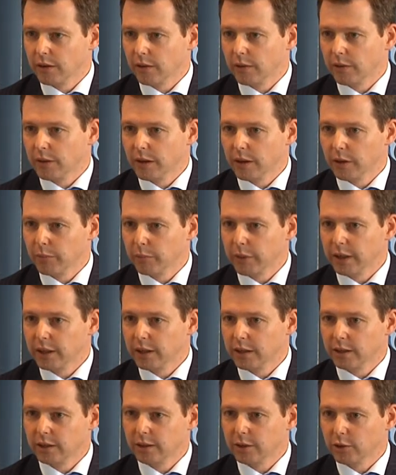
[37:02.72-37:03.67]
there are
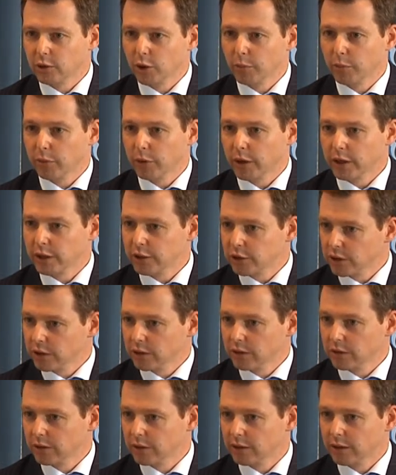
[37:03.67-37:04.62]
many
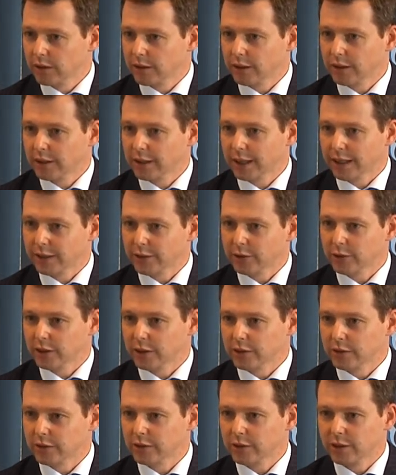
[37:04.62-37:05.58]
cooperation
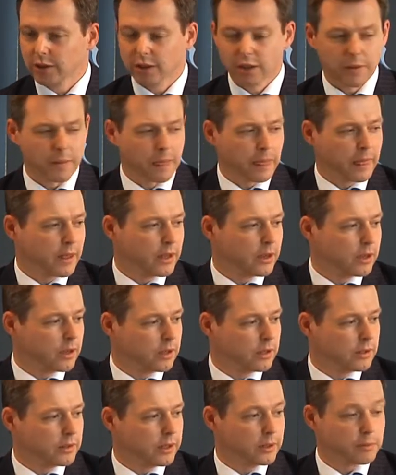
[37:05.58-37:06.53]
countries
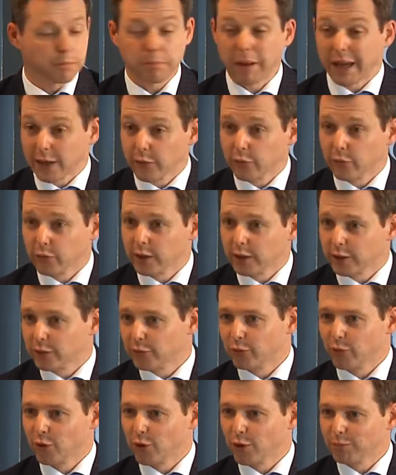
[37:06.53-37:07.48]
that benefit
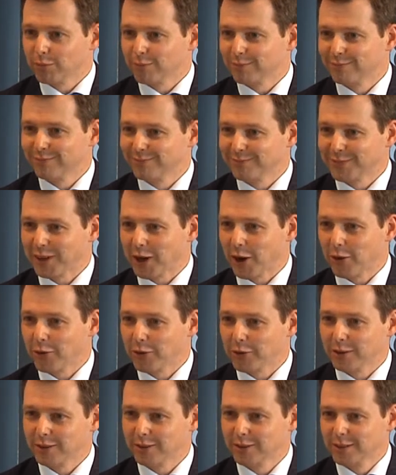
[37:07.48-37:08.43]
from
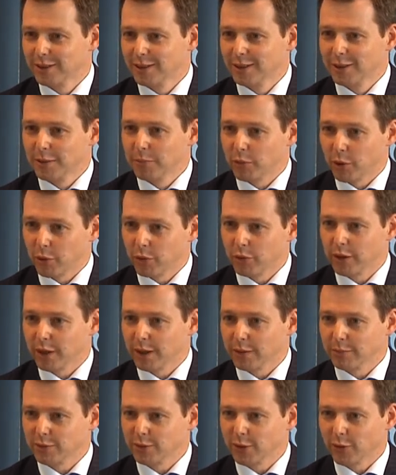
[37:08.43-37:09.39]
our
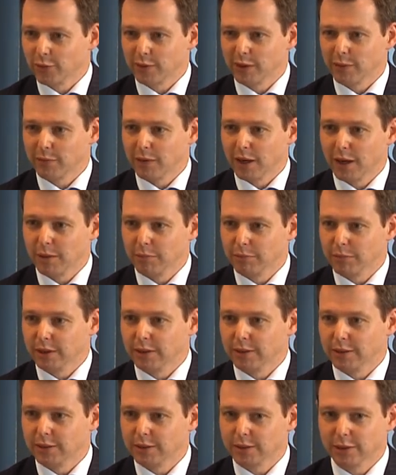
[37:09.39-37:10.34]
programs of
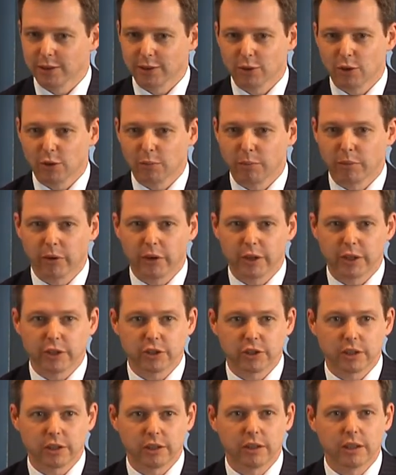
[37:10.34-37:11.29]
development
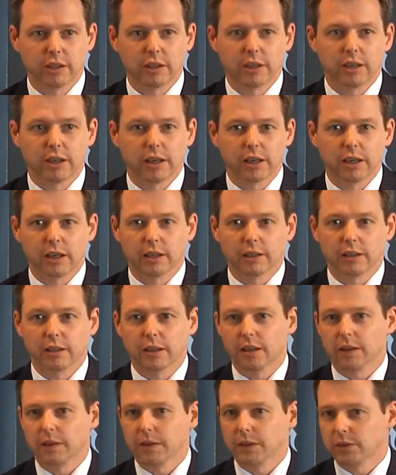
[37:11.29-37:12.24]
cooperation, and
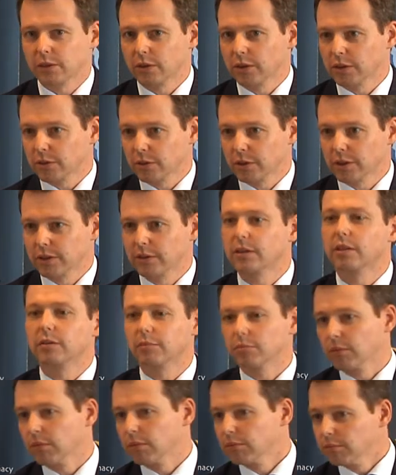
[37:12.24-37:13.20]
this also is
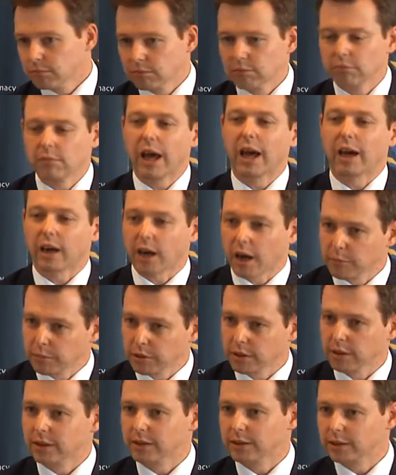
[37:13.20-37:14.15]

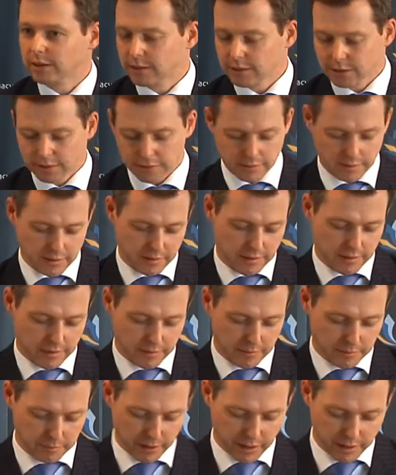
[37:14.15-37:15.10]
accompanied
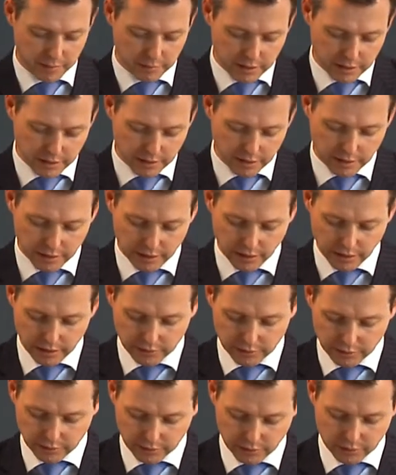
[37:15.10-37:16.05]
by me
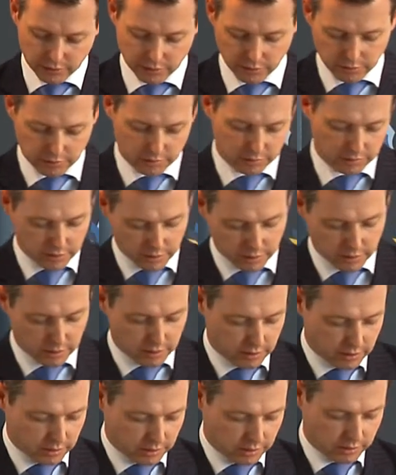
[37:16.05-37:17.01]
and
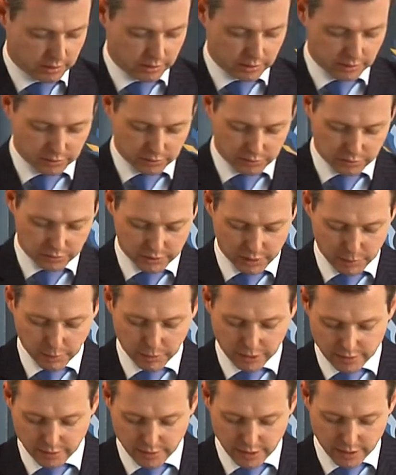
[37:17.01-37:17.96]
to some
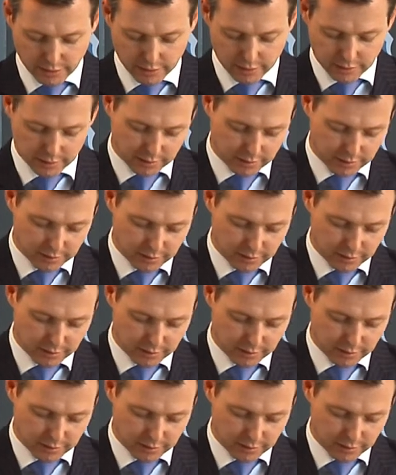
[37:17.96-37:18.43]
extent